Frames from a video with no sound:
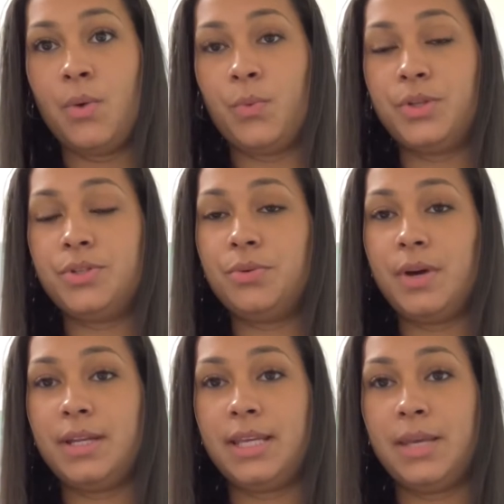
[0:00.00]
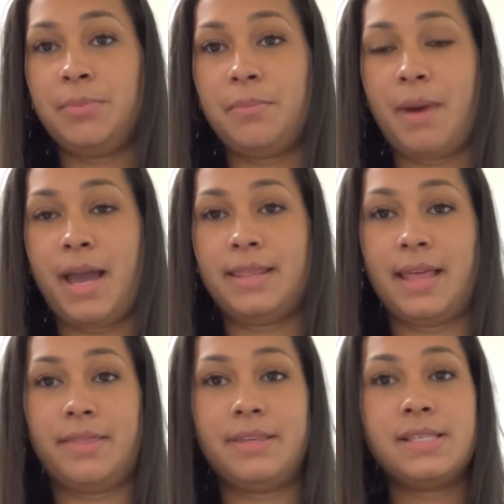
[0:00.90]
We do want to keep in mind
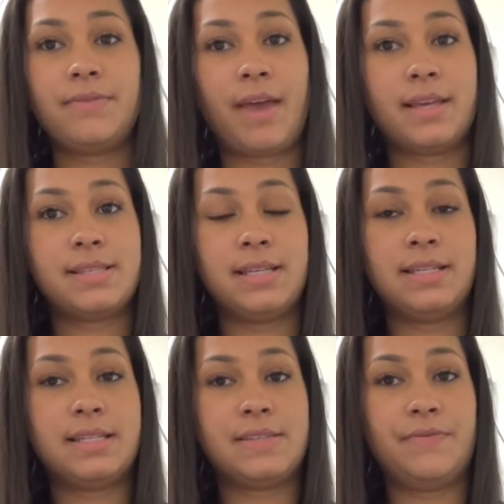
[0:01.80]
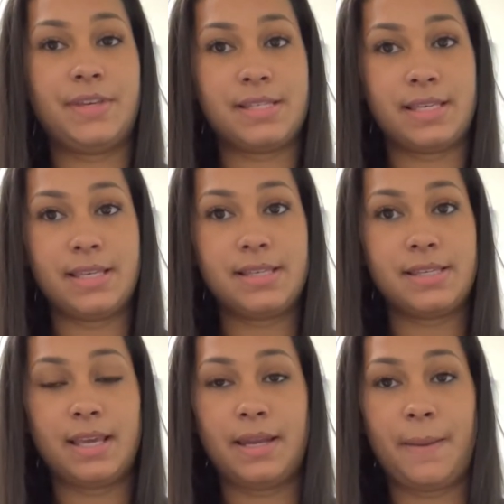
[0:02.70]
that this vaccine is viscous
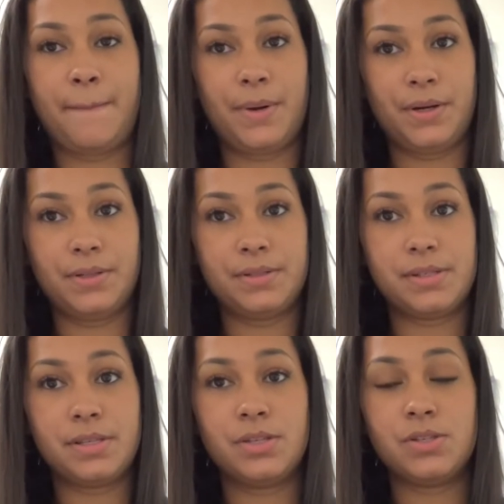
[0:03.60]
and it burns.